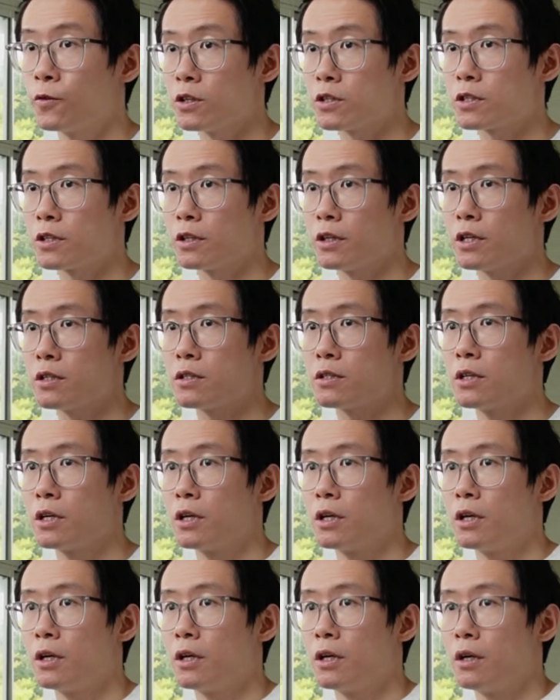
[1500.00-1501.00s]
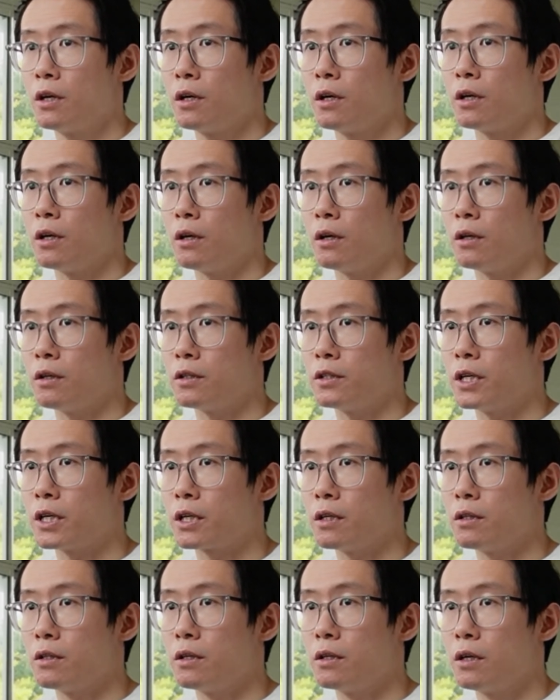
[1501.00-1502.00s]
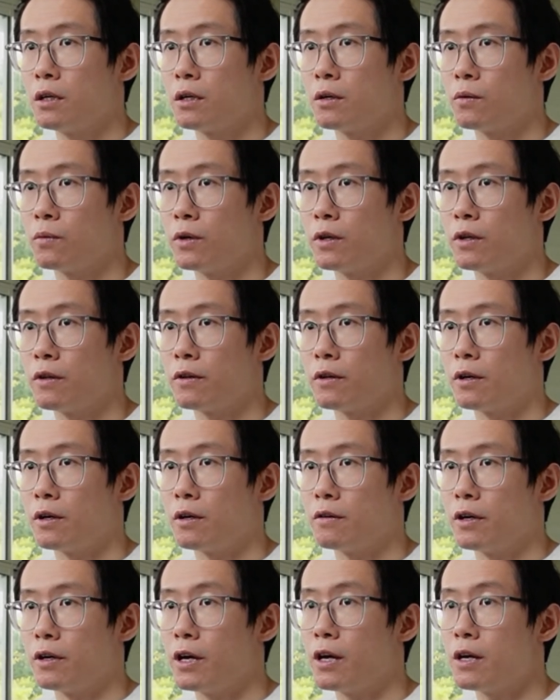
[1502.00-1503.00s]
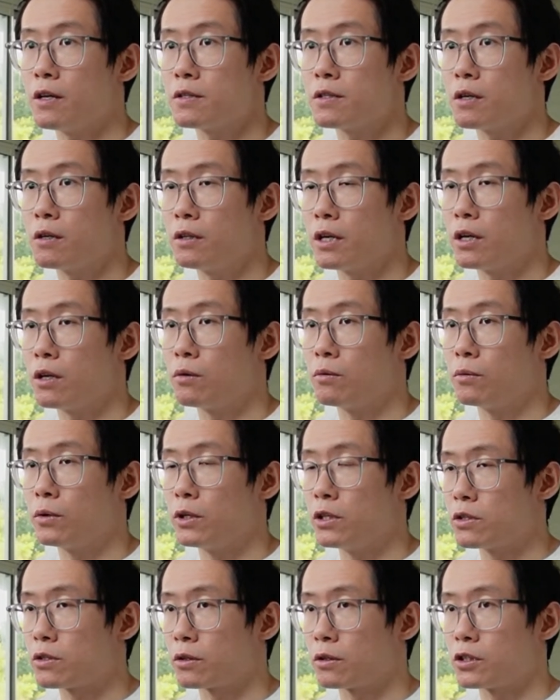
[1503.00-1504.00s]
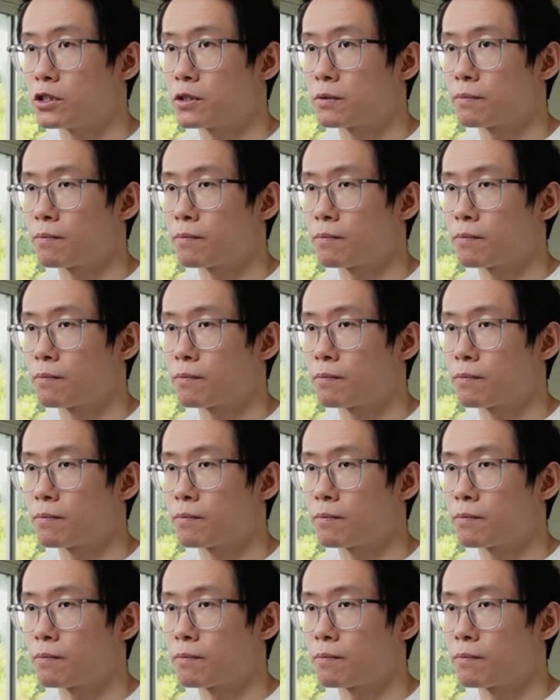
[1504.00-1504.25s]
let's dig in with the SLA research.